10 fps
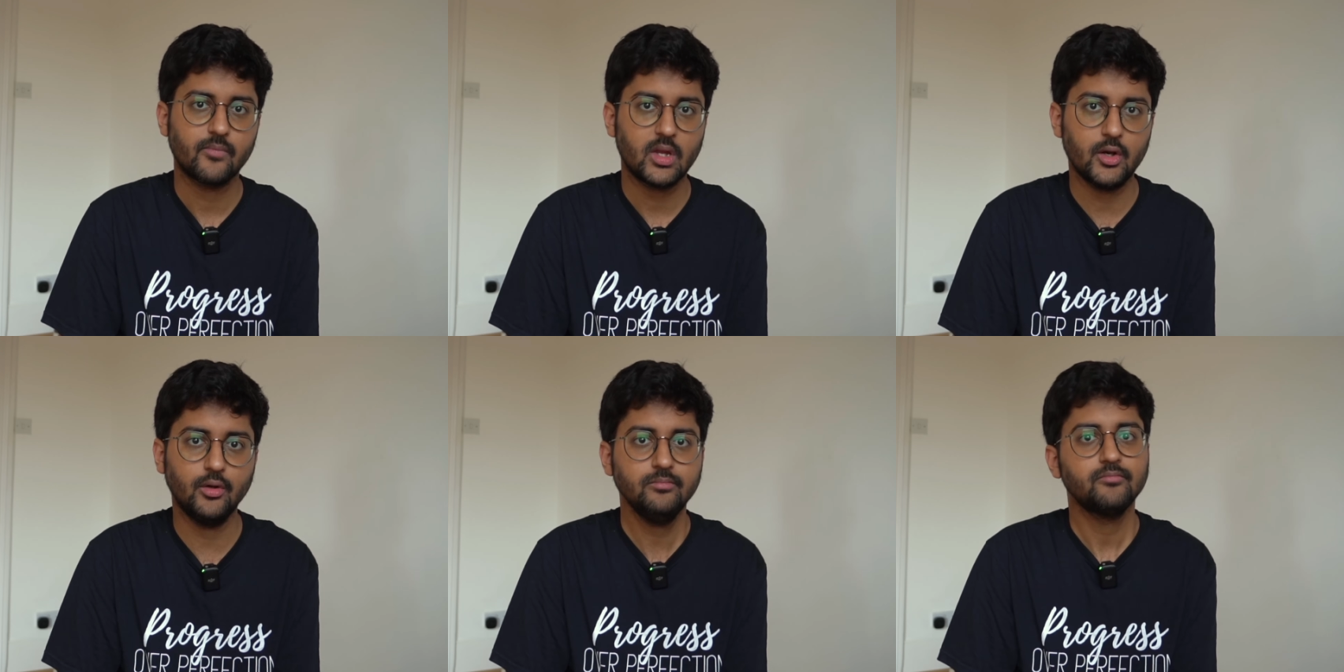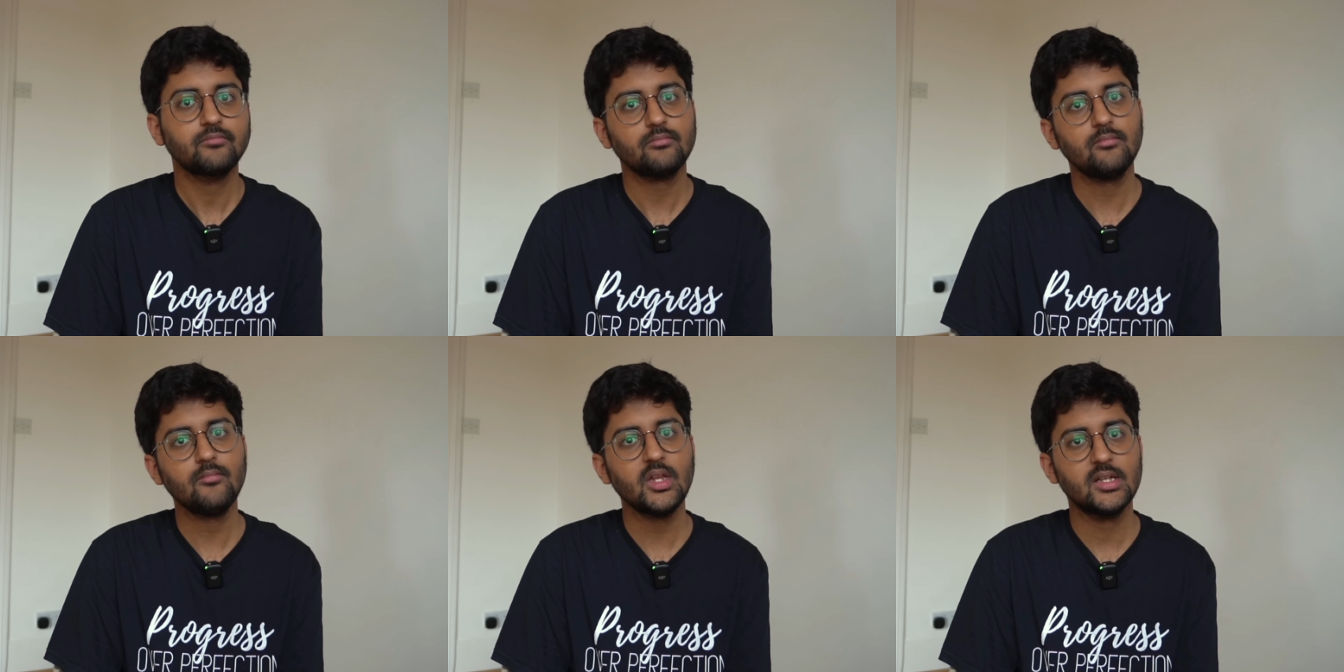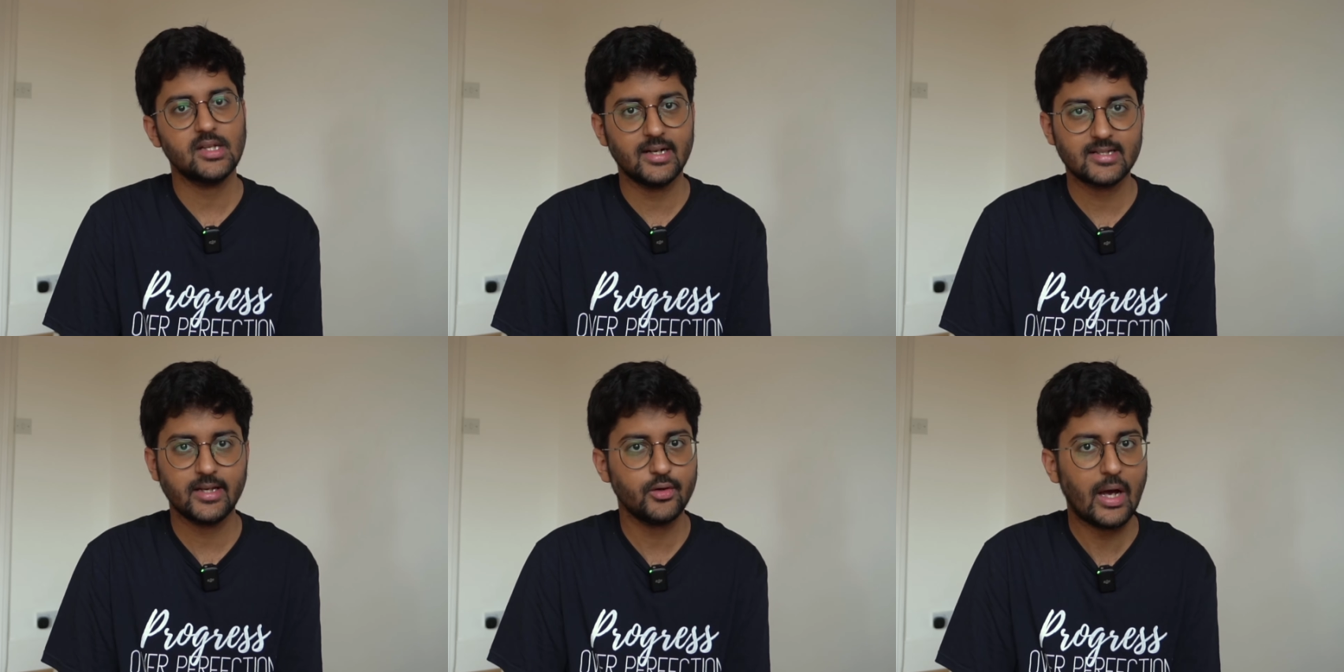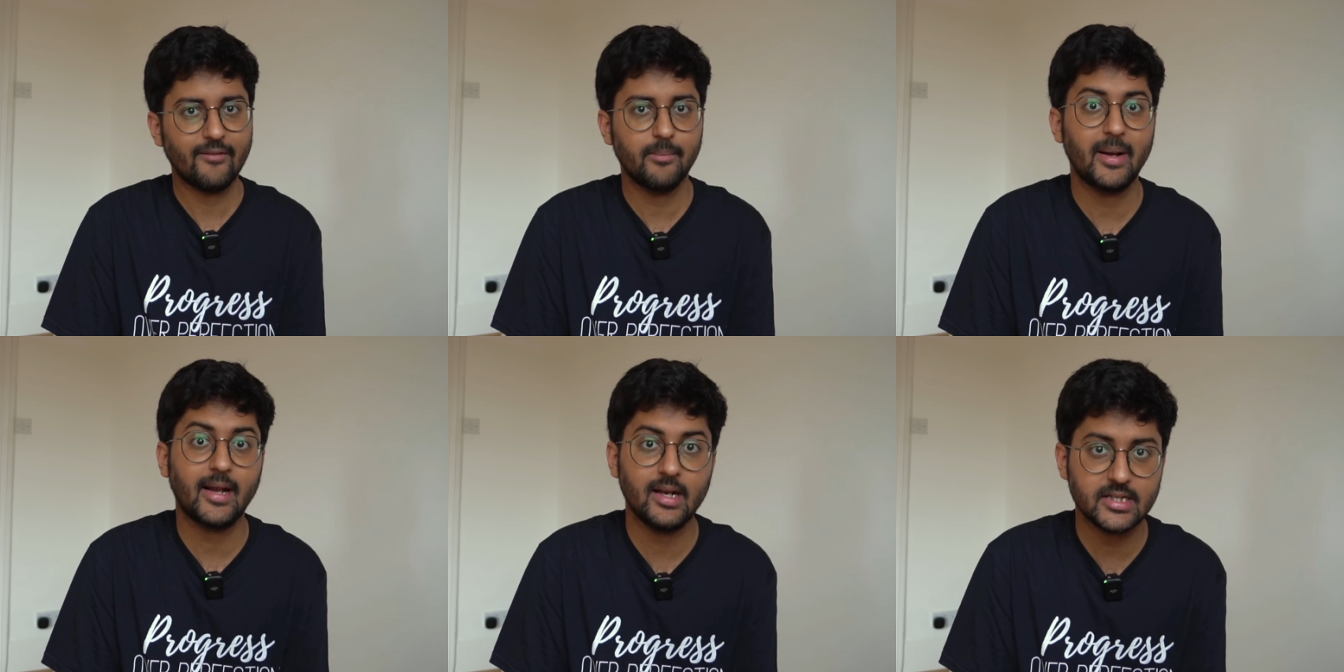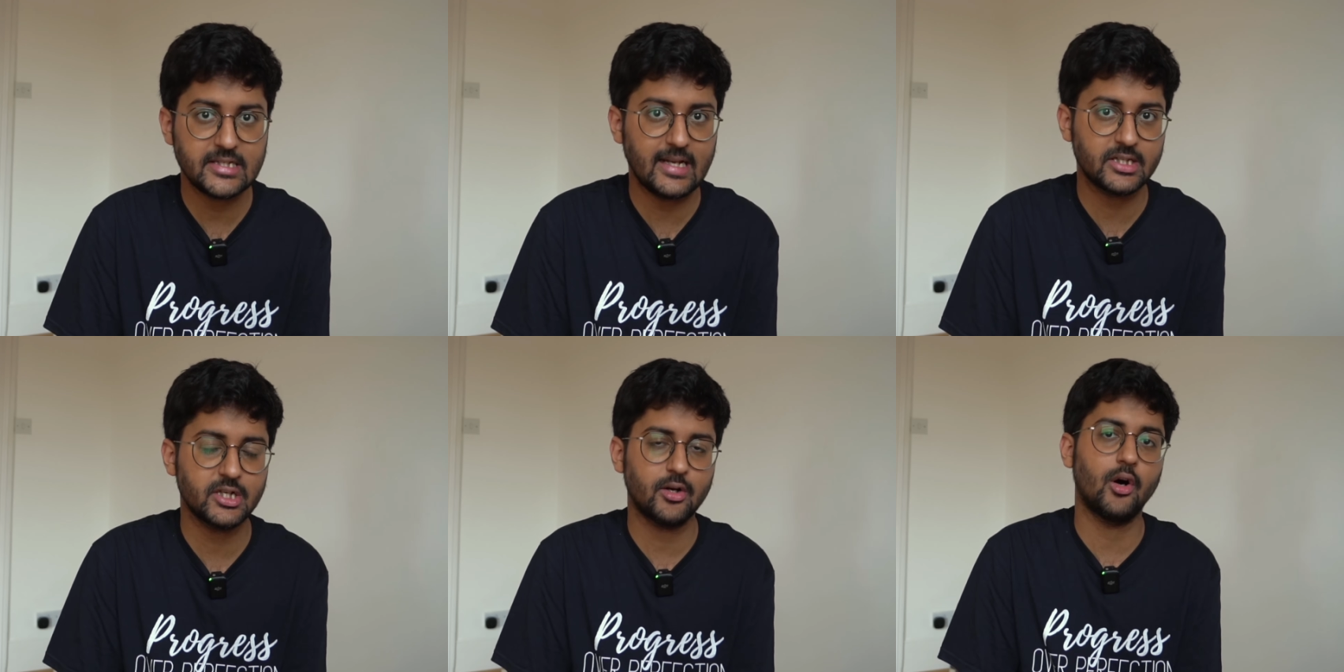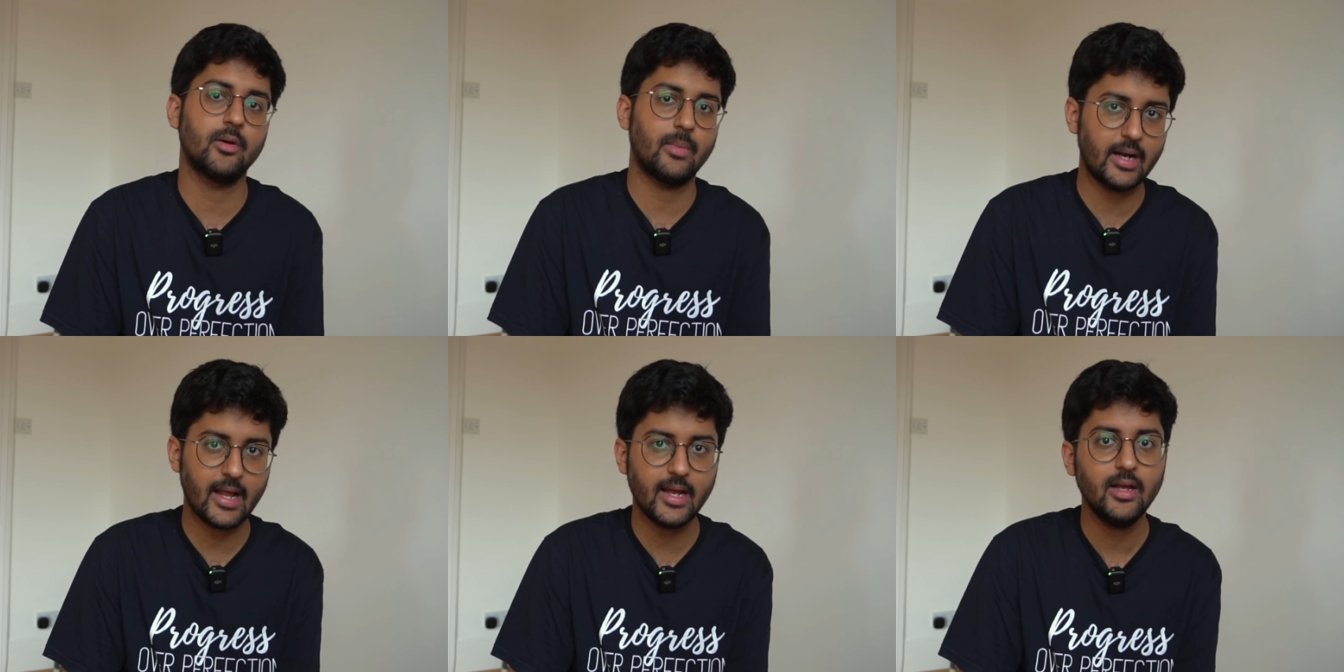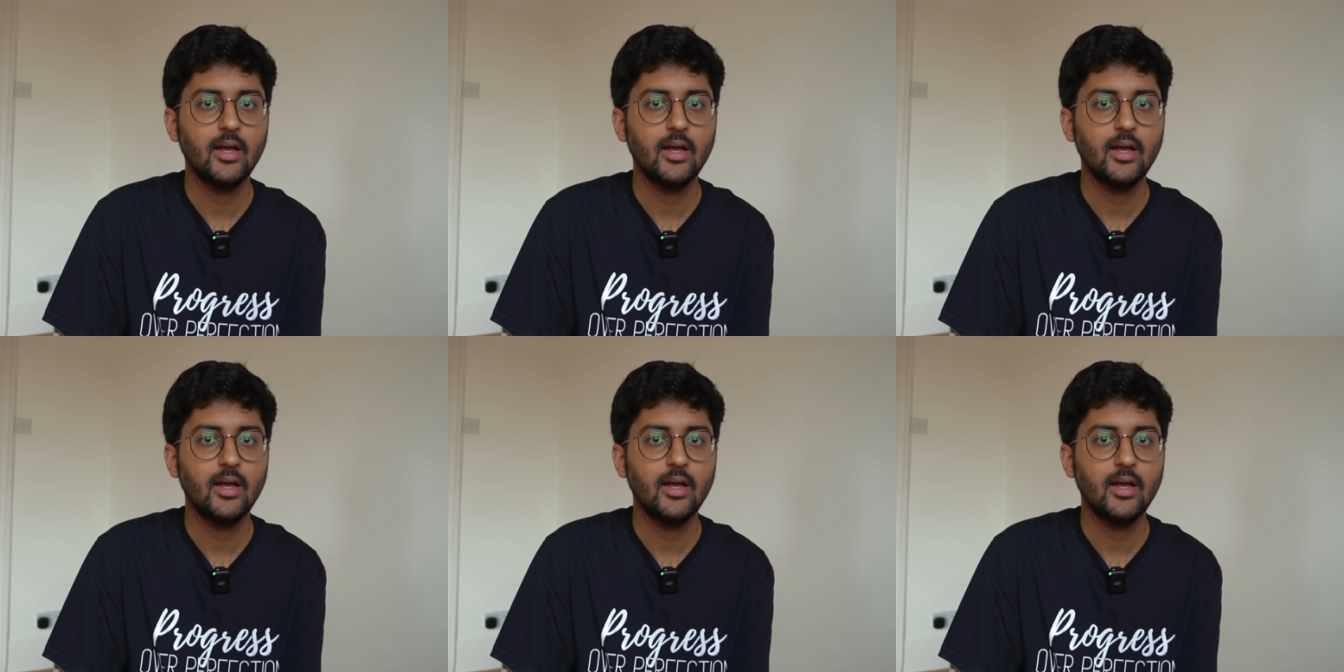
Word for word: you know so let's say you have a metallurgy lecture on monday